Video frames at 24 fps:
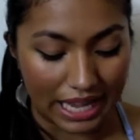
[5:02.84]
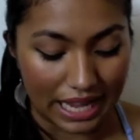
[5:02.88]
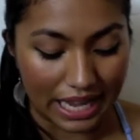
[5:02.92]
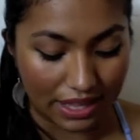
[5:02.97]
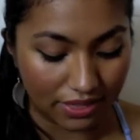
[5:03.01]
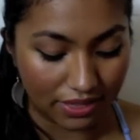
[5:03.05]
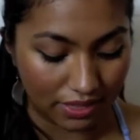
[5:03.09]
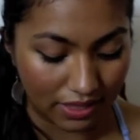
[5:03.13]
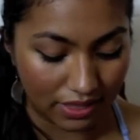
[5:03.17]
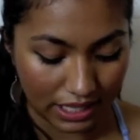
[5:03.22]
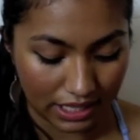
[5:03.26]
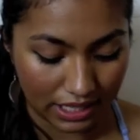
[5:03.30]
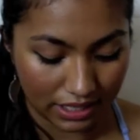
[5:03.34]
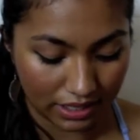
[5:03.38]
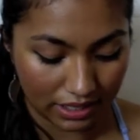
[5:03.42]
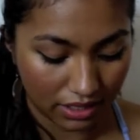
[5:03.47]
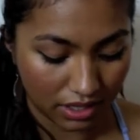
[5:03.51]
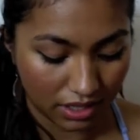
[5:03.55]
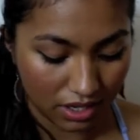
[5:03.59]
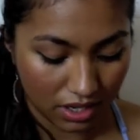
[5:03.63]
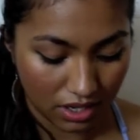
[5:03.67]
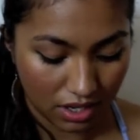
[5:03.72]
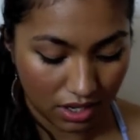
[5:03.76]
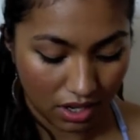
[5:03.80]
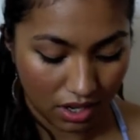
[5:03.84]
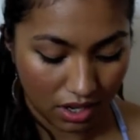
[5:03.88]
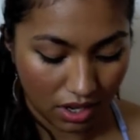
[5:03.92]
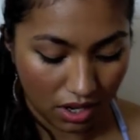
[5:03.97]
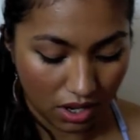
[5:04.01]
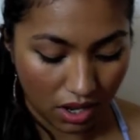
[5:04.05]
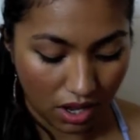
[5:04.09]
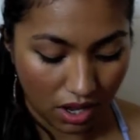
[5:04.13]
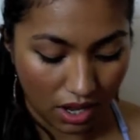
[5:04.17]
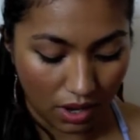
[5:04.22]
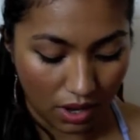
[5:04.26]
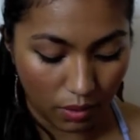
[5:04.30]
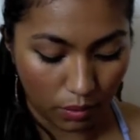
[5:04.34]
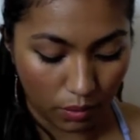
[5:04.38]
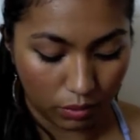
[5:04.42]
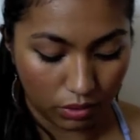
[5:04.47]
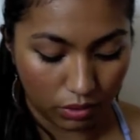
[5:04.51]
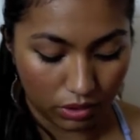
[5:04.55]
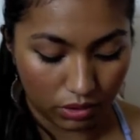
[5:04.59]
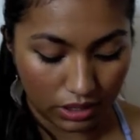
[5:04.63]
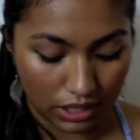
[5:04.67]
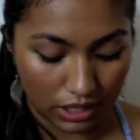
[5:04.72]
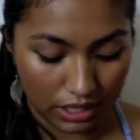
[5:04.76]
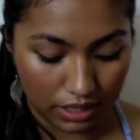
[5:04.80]
and then I
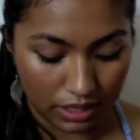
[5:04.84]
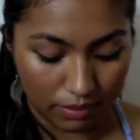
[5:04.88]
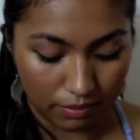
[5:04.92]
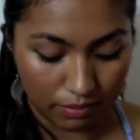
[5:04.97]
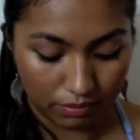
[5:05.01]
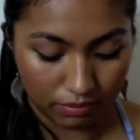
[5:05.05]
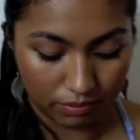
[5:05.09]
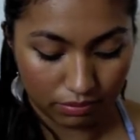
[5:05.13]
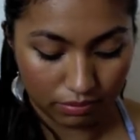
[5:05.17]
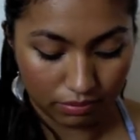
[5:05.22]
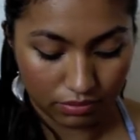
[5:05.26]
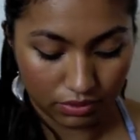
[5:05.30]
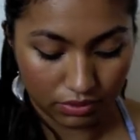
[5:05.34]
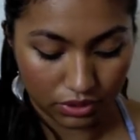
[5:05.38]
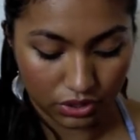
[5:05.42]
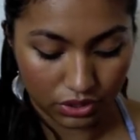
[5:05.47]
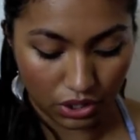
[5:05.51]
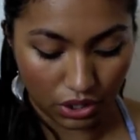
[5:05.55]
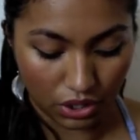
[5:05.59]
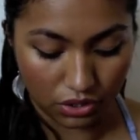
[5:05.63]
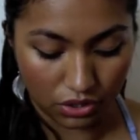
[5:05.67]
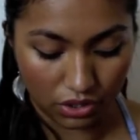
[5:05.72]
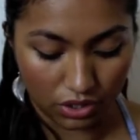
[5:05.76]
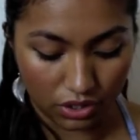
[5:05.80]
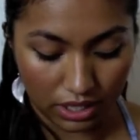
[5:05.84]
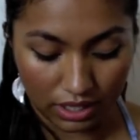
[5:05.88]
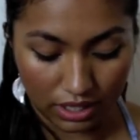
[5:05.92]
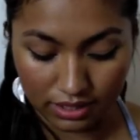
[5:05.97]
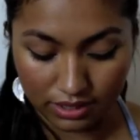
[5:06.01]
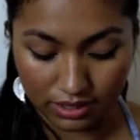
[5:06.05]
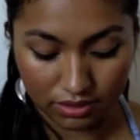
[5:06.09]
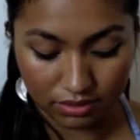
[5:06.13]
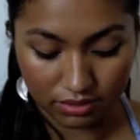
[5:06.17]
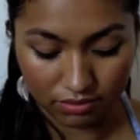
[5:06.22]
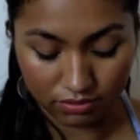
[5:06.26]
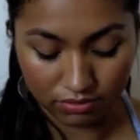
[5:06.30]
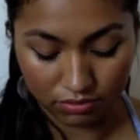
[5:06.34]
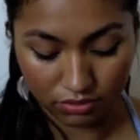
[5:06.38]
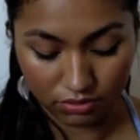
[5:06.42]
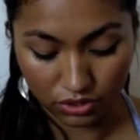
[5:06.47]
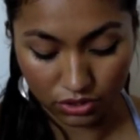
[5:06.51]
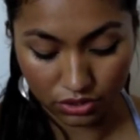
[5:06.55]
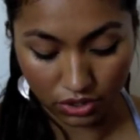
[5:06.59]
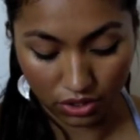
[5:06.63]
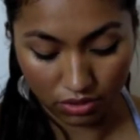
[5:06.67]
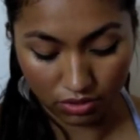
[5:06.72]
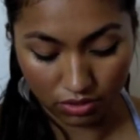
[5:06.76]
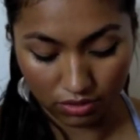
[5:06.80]
will
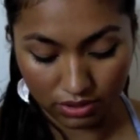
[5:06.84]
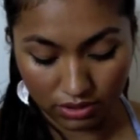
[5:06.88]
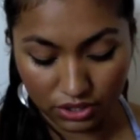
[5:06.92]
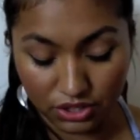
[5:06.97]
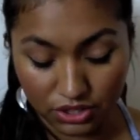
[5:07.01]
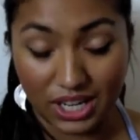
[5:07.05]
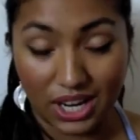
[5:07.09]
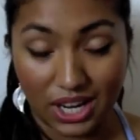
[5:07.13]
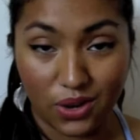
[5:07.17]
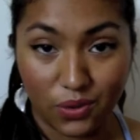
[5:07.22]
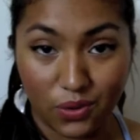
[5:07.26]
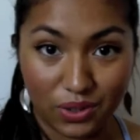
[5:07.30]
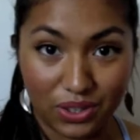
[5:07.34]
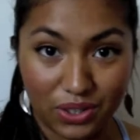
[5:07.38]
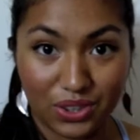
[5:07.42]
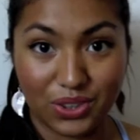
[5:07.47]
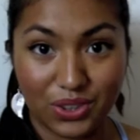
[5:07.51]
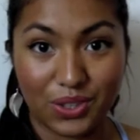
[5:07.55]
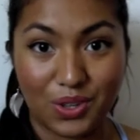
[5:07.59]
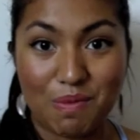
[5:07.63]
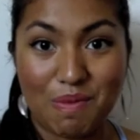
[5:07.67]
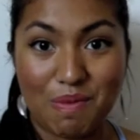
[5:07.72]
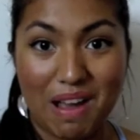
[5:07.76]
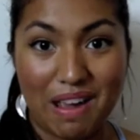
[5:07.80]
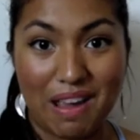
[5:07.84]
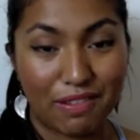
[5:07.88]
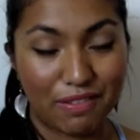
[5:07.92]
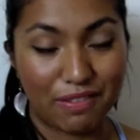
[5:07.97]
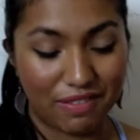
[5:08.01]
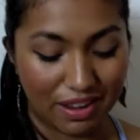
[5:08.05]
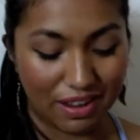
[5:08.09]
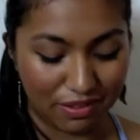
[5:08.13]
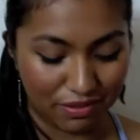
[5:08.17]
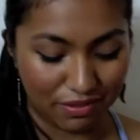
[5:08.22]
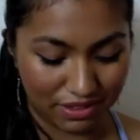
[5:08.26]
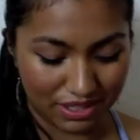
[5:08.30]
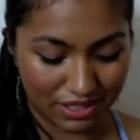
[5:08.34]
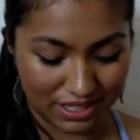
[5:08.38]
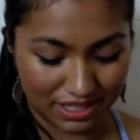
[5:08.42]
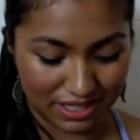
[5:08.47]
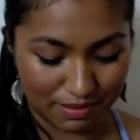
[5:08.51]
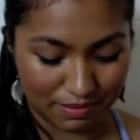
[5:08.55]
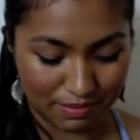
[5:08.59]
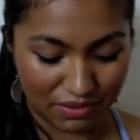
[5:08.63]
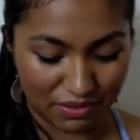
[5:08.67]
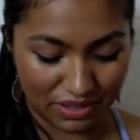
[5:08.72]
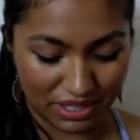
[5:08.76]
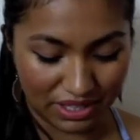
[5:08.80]
share with you my favourites
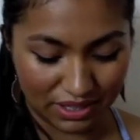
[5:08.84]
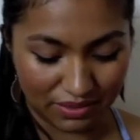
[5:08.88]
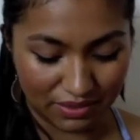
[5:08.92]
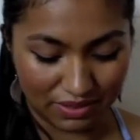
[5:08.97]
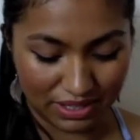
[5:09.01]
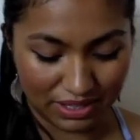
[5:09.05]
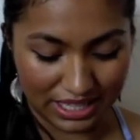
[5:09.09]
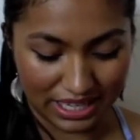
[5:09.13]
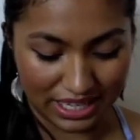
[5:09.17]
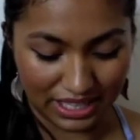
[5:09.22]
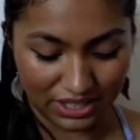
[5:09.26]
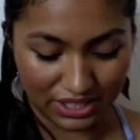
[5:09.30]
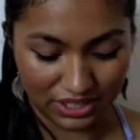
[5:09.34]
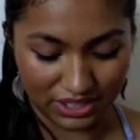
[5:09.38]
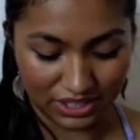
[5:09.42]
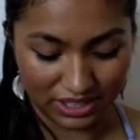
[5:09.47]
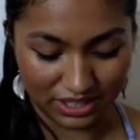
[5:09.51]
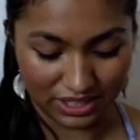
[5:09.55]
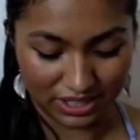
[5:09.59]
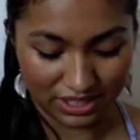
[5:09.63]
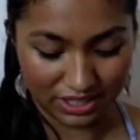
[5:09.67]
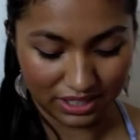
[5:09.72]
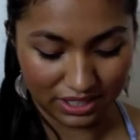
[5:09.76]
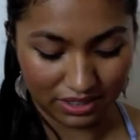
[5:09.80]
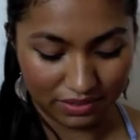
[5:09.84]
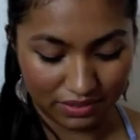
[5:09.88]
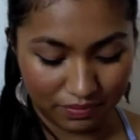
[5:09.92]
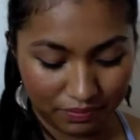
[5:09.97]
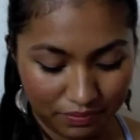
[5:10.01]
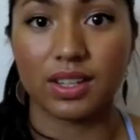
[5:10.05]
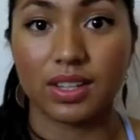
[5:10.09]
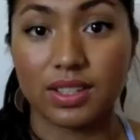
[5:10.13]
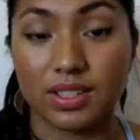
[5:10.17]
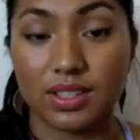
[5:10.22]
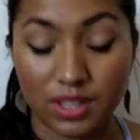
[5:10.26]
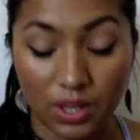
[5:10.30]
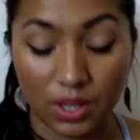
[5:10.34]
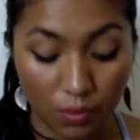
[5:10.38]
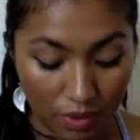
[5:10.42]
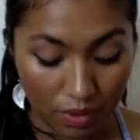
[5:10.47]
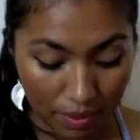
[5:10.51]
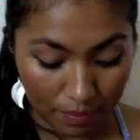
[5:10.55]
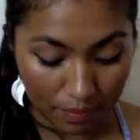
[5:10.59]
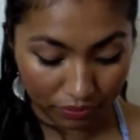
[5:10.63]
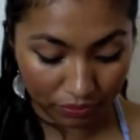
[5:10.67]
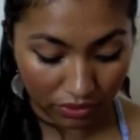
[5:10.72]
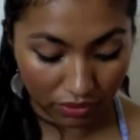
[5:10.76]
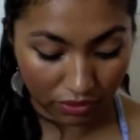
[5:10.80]
and my recommendations.
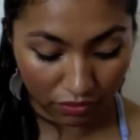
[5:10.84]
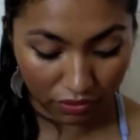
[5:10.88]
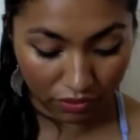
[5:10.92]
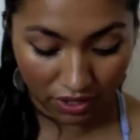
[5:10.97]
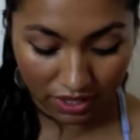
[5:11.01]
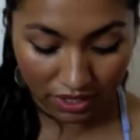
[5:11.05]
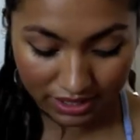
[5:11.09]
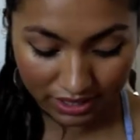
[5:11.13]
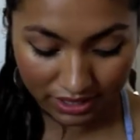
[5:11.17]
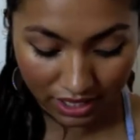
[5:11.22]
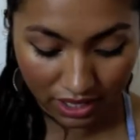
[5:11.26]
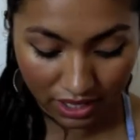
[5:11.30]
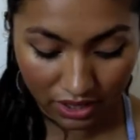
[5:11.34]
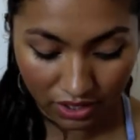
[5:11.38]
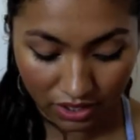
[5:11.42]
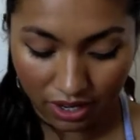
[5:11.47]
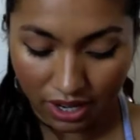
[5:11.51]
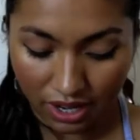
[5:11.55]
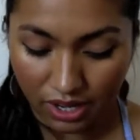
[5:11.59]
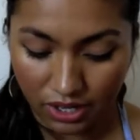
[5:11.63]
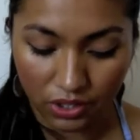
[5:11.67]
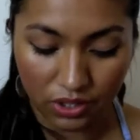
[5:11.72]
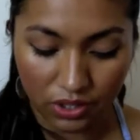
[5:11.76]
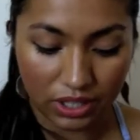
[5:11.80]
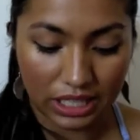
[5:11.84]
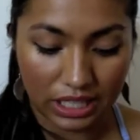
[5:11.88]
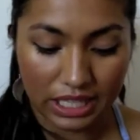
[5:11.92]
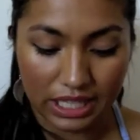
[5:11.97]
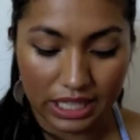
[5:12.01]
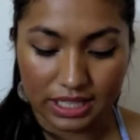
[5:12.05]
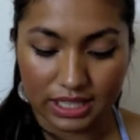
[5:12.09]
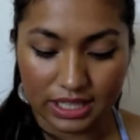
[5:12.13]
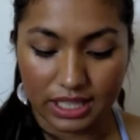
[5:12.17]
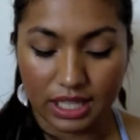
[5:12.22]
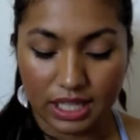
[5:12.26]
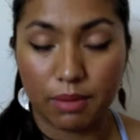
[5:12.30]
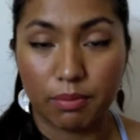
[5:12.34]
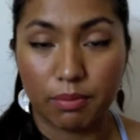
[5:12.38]
So the first colour I own is